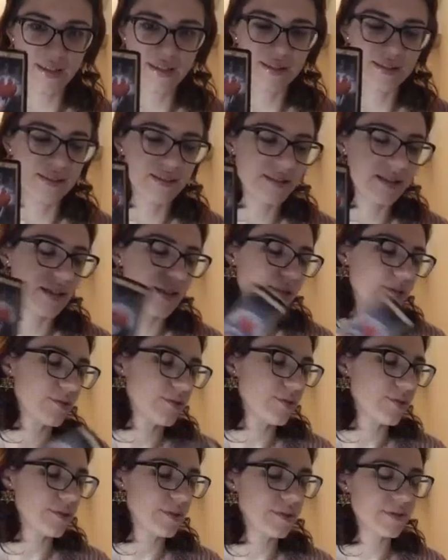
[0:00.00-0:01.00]
Three of
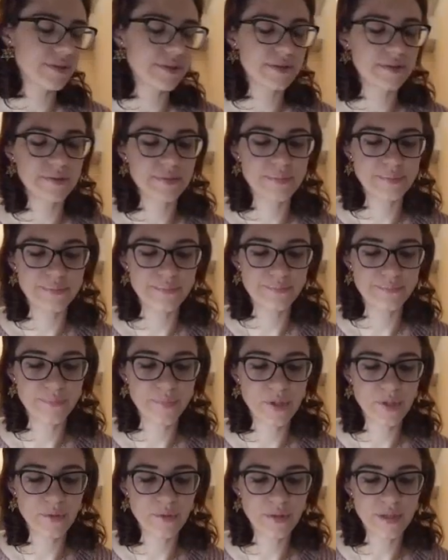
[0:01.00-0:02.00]
Swords,
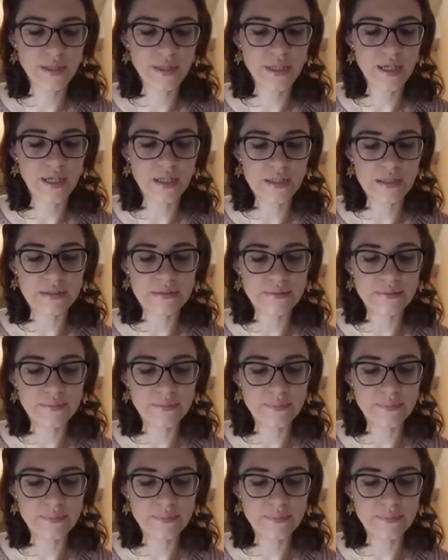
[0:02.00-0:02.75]
broken heart.